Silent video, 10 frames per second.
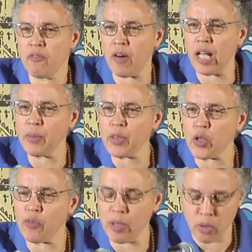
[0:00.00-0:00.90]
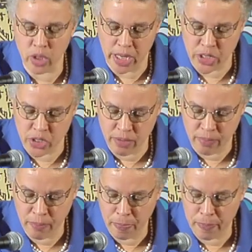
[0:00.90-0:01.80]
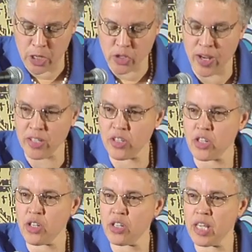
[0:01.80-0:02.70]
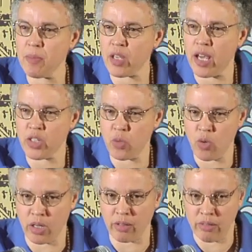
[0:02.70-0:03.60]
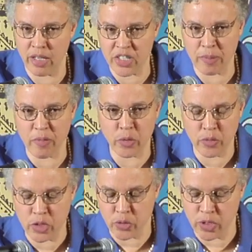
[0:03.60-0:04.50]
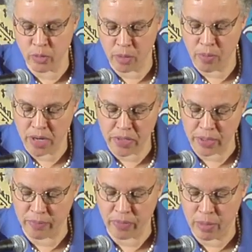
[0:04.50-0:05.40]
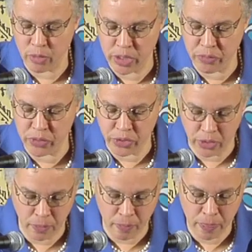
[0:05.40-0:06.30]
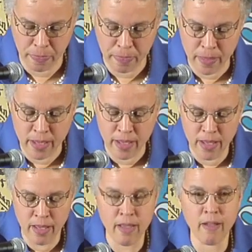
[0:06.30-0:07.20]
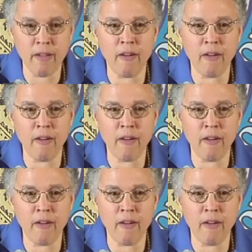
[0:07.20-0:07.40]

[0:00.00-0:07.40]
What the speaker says: Following the November election, our transition teams got to work, and some of you in this room were part of them. I'm grateful to you.